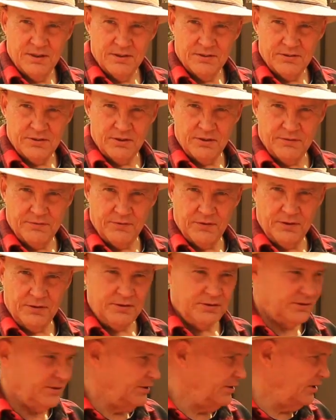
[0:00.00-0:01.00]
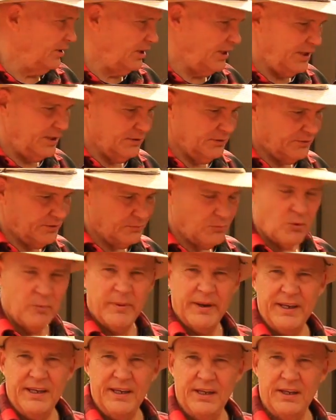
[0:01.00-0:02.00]
So the first in line on some of
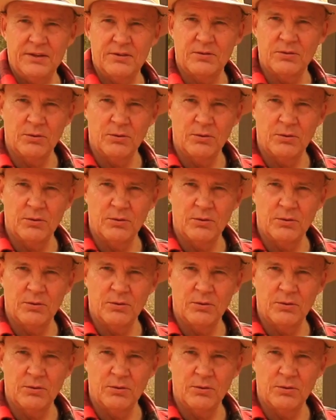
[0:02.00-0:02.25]
my hand